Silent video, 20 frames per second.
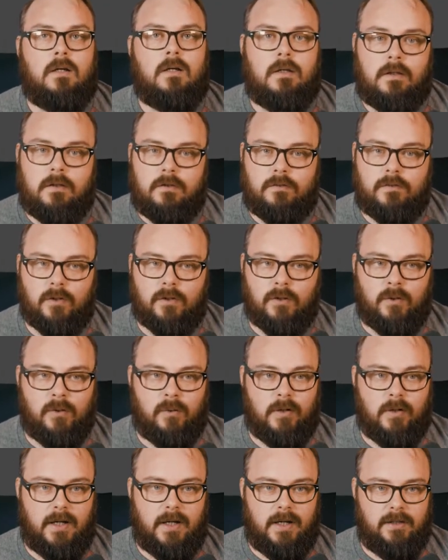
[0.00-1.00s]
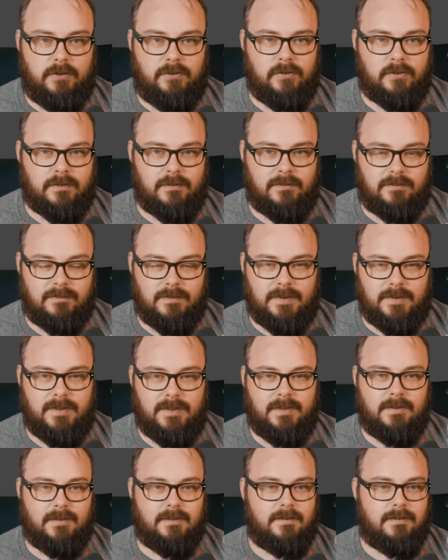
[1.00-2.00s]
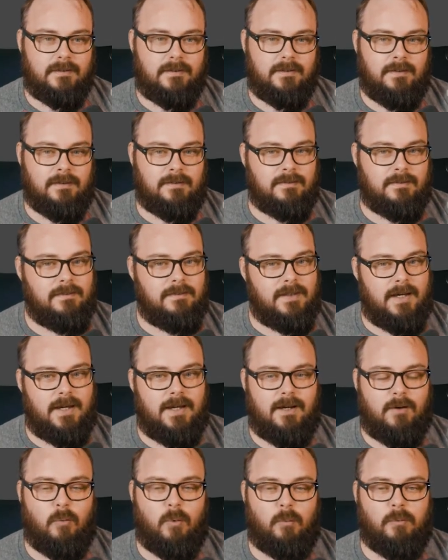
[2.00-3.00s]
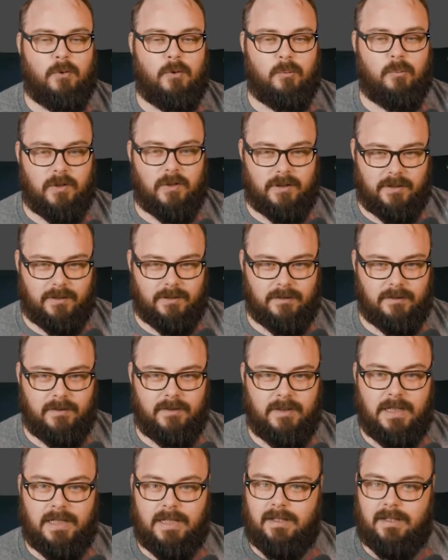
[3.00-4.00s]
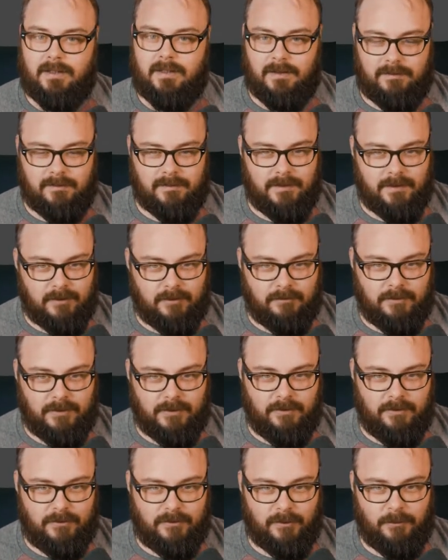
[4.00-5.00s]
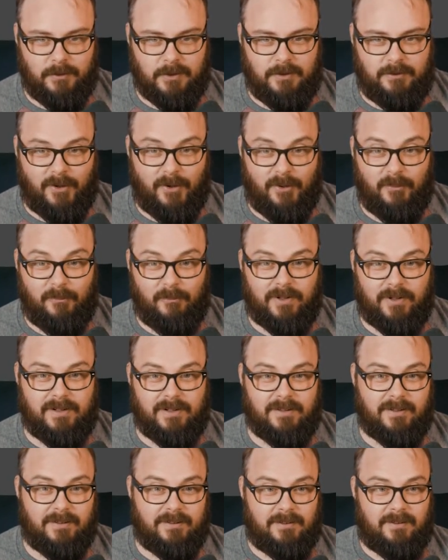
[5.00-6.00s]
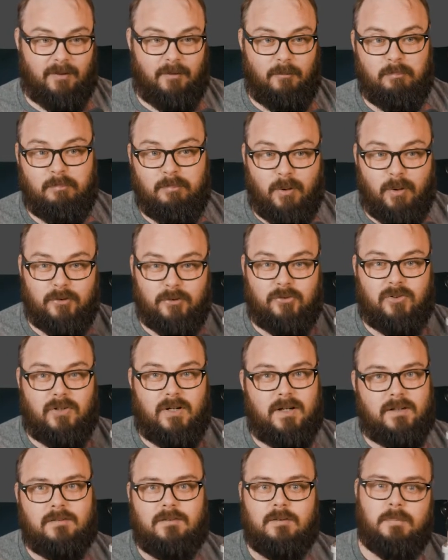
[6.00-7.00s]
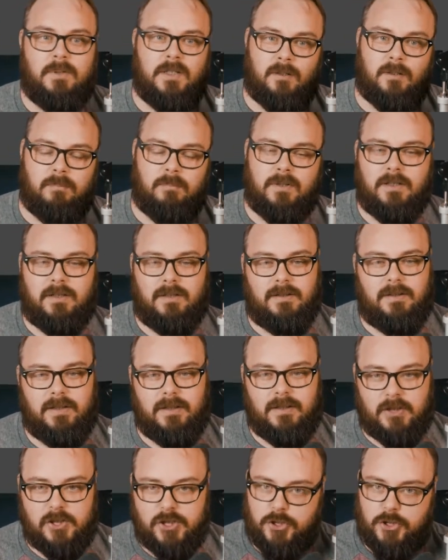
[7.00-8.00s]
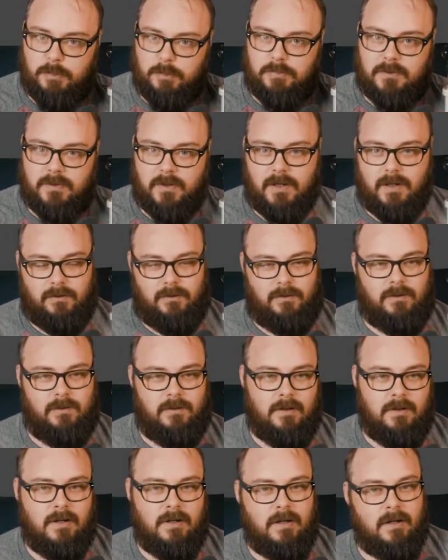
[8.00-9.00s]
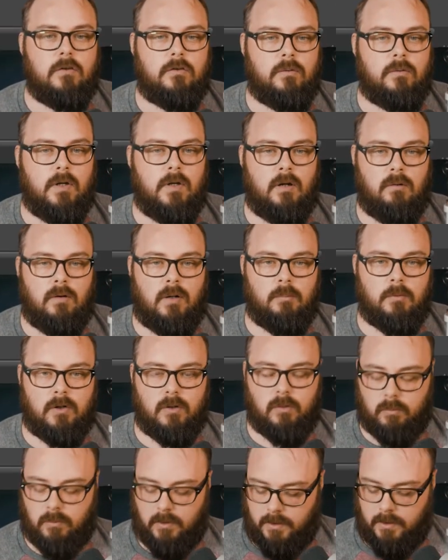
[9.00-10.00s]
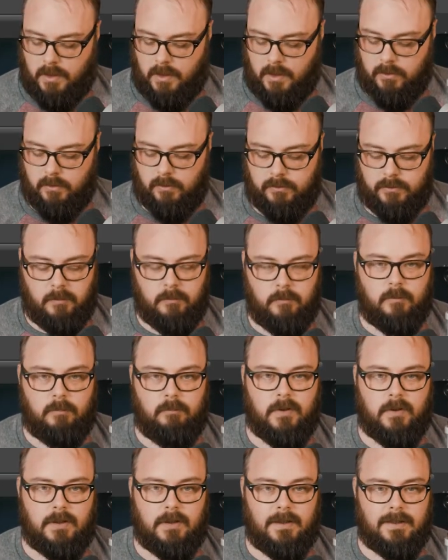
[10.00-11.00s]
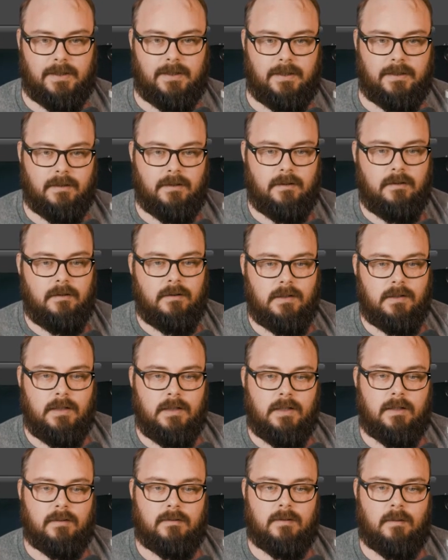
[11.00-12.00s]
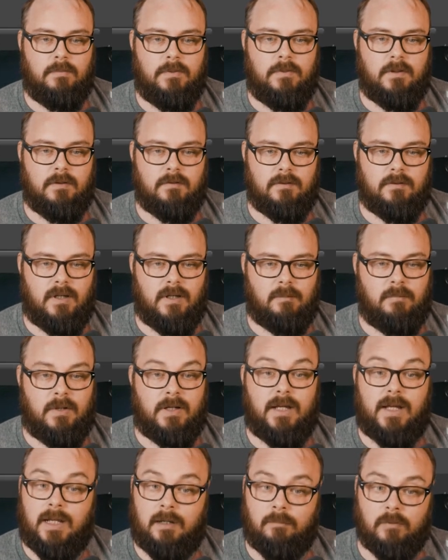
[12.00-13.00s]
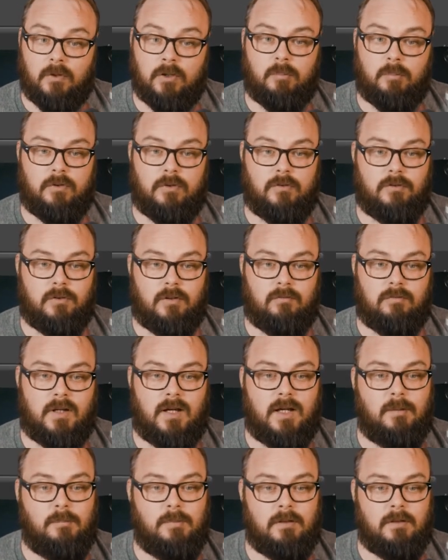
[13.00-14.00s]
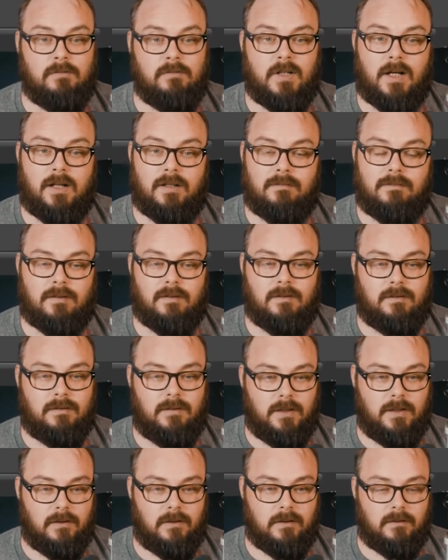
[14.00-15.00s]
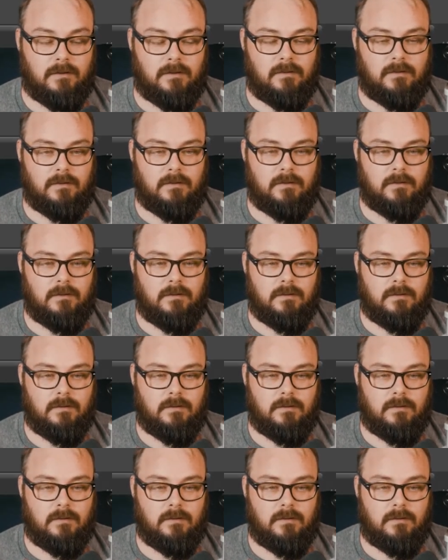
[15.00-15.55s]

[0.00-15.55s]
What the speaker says: So as you can see, this is not what we wanted. It's an interview, so we don't want both tracks to be completely shooped together. So now I'm going to run auto trim split again. Except this time I am going to preserve timing of non-silent areas.